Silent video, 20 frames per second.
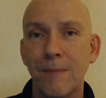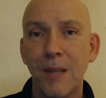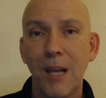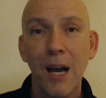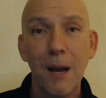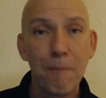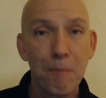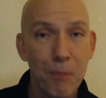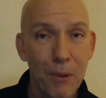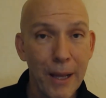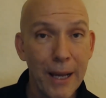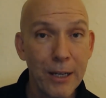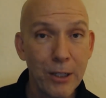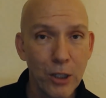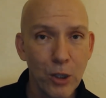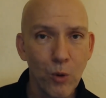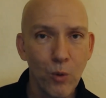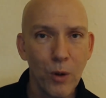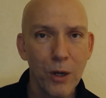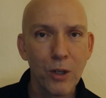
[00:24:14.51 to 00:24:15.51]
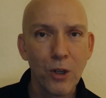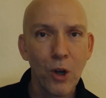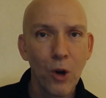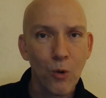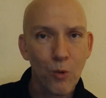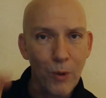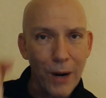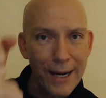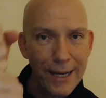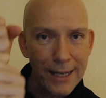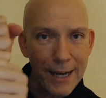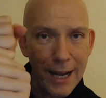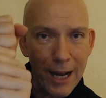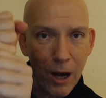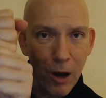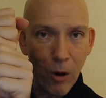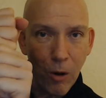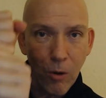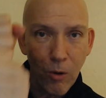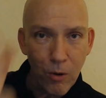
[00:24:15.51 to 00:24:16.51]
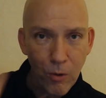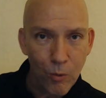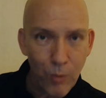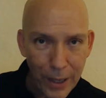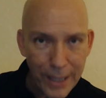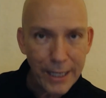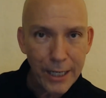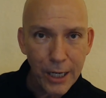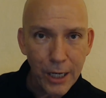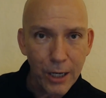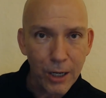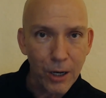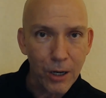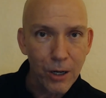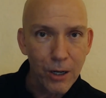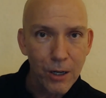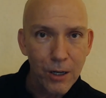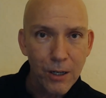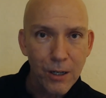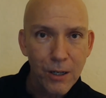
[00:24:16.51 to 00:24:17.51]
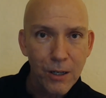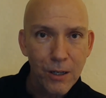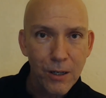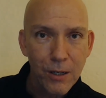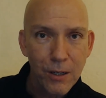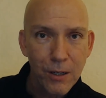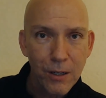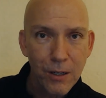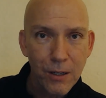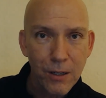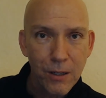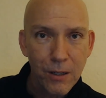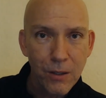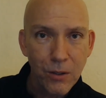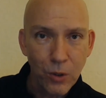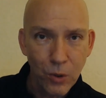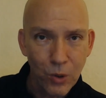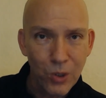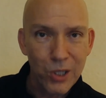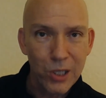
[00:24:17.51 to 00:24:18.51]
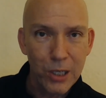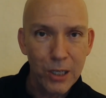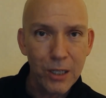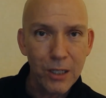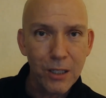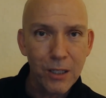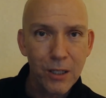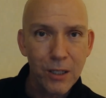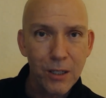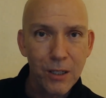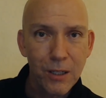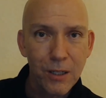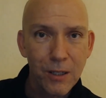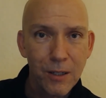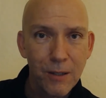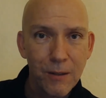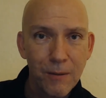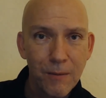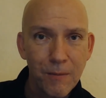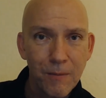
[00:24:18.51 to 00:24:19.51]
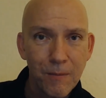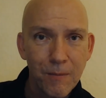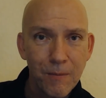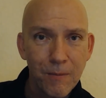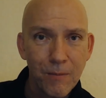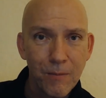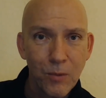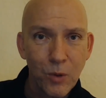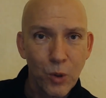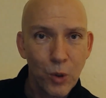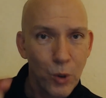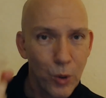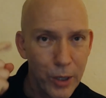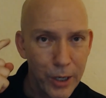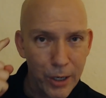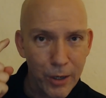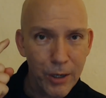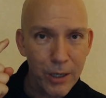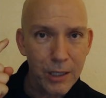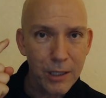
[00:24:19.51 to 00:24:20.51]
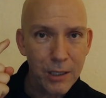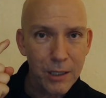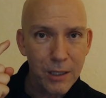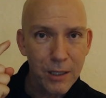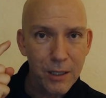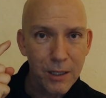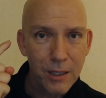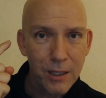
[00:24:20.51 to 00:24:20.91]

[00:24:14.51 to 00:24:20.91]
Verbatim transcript: I'm planting one right now, right here. You see it? You hear it?